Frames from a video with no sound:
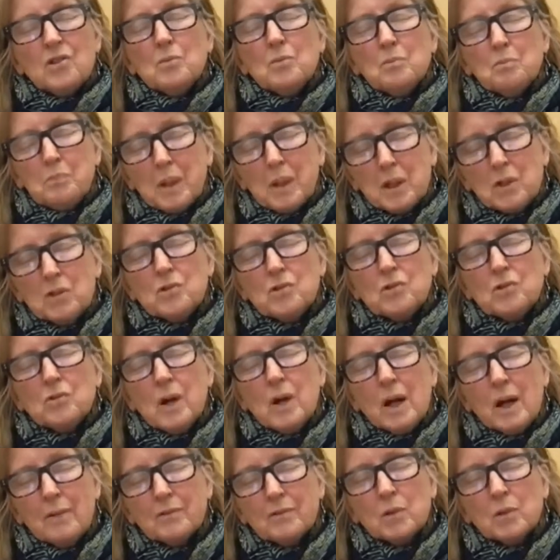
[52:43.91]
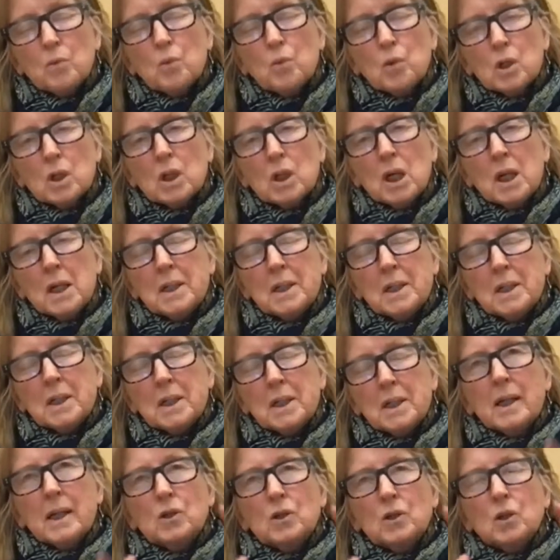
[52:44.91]
But you do have to work on it
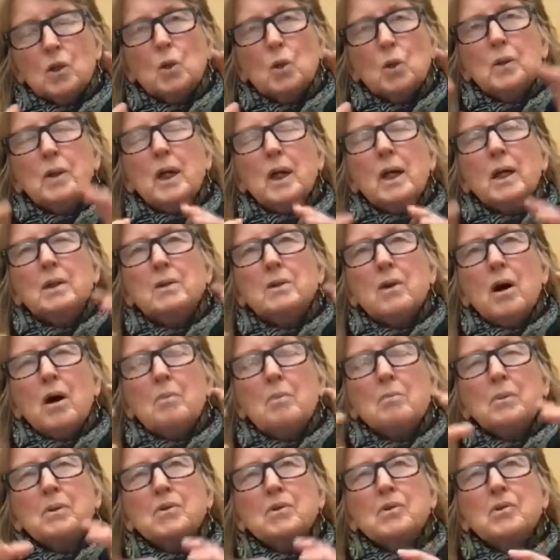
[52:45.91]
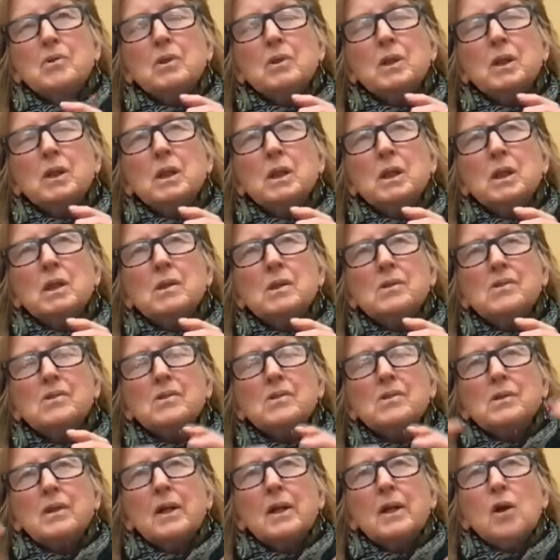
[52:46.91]
and create
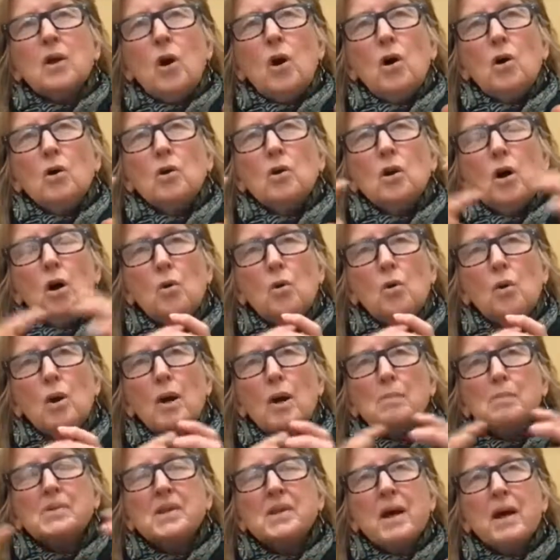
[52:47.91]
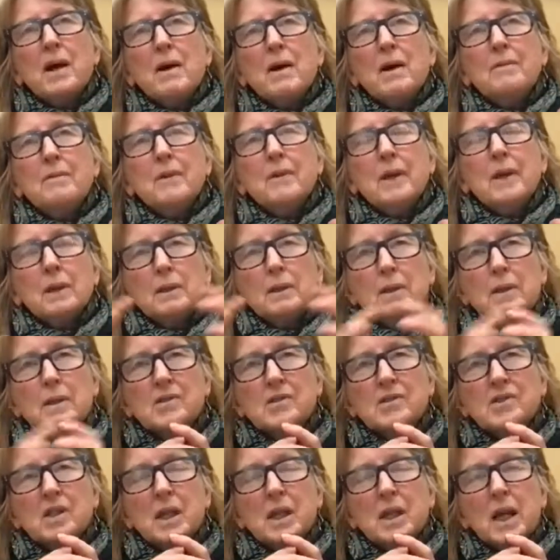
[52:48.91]
opportunities. Like all co-ops have at
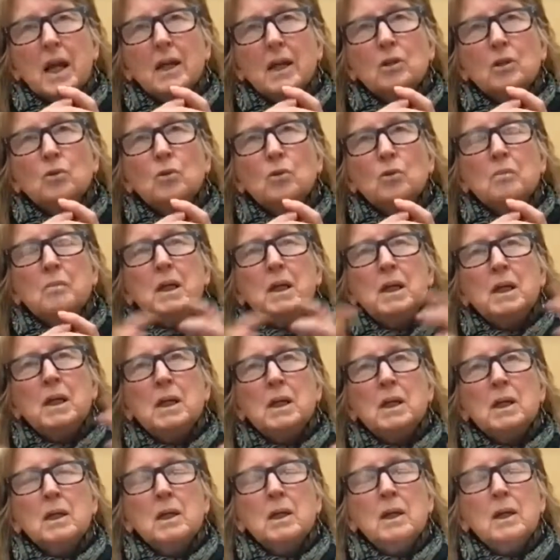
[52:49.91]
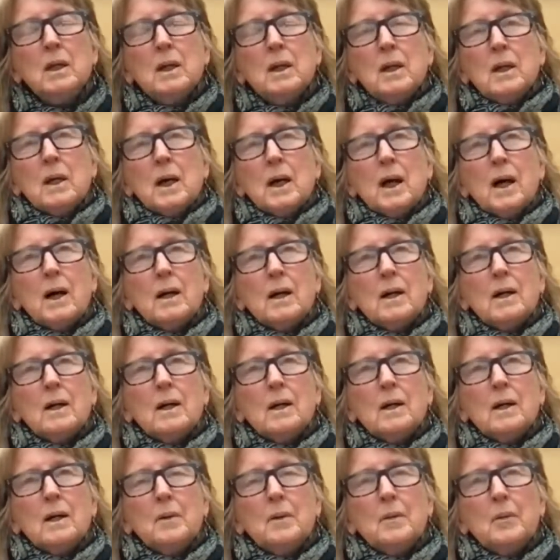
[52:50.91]
least an annual meeting.
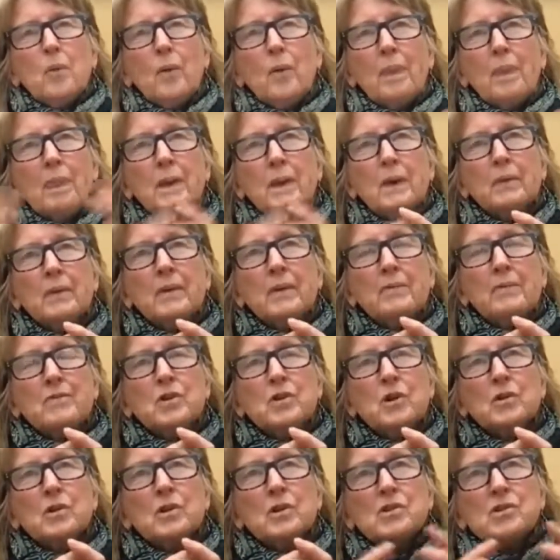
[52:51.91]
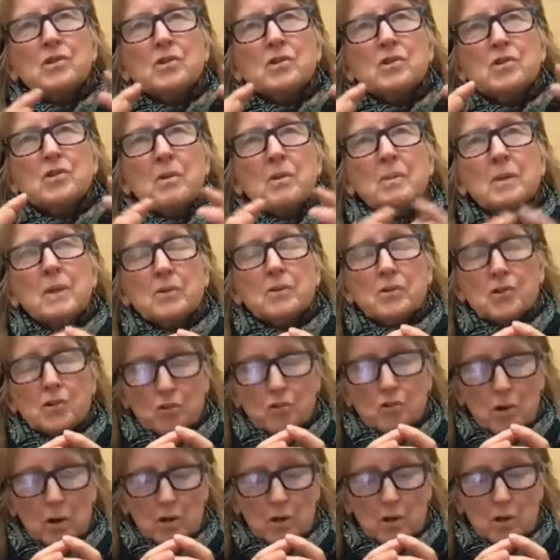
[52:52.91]
One thing we've noticed, some of the
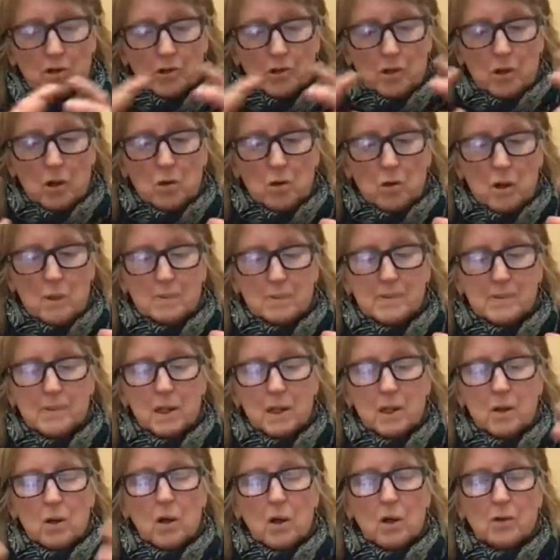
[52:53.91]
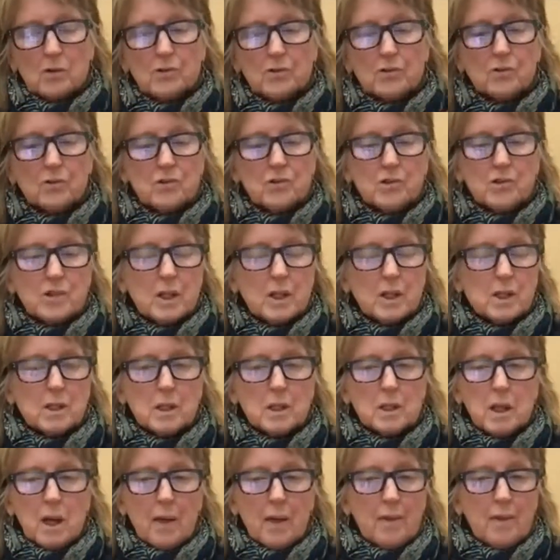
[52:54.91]
strongest co-ops, they also just get
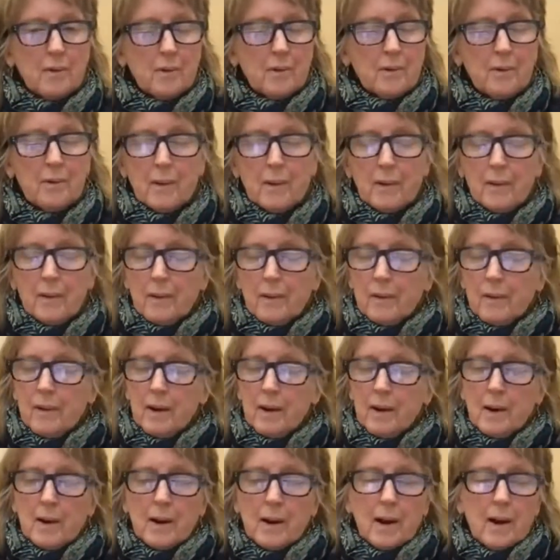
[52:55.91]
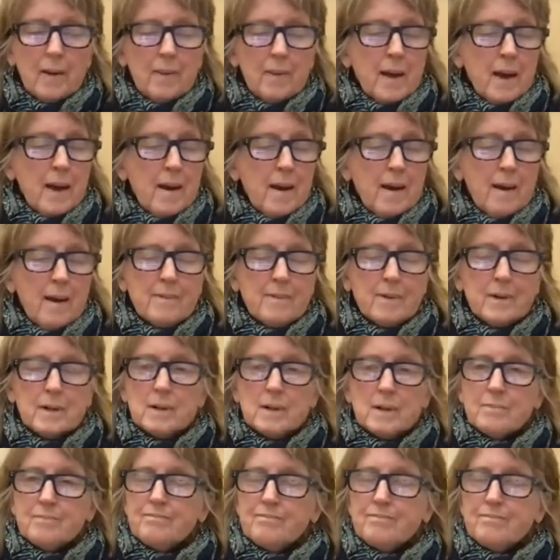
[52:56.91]
together and they have
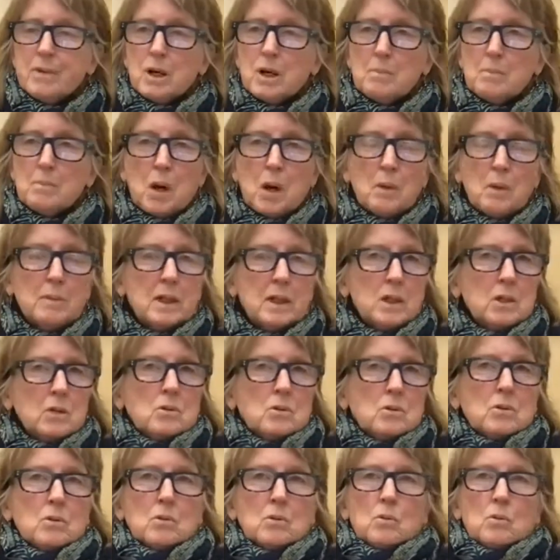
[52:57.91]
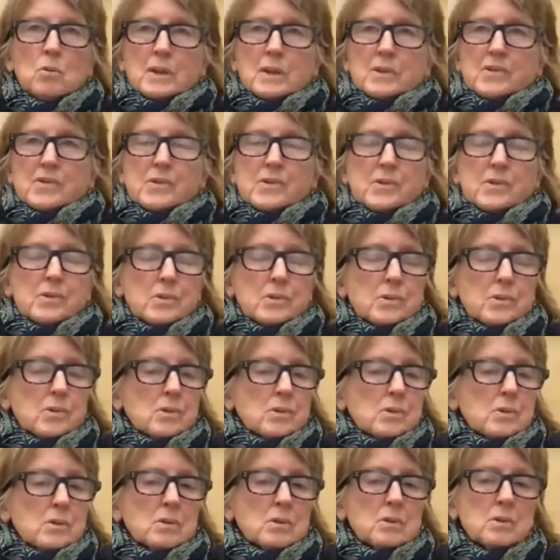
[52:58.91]
a barbecue
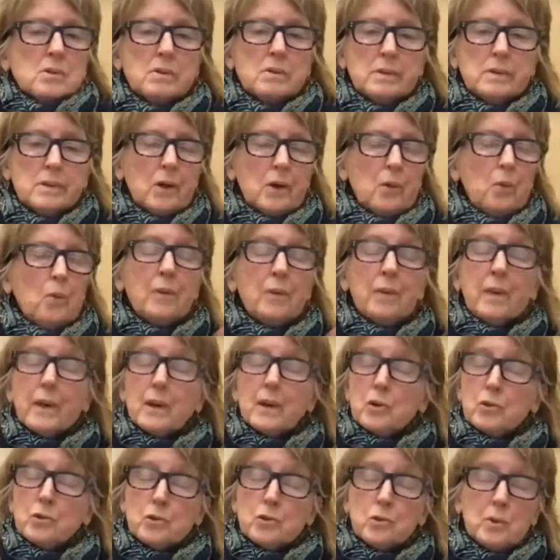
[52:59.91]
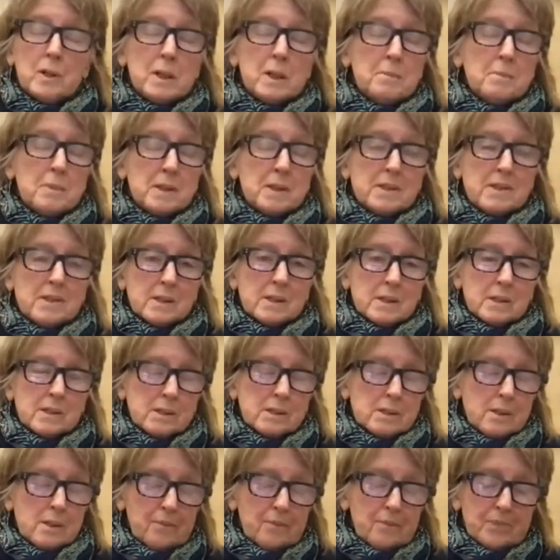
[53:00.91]
once, you know, where they don't do any
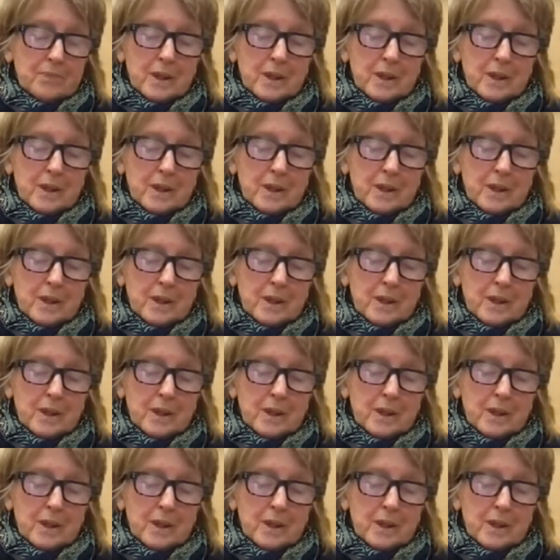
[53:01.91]
business.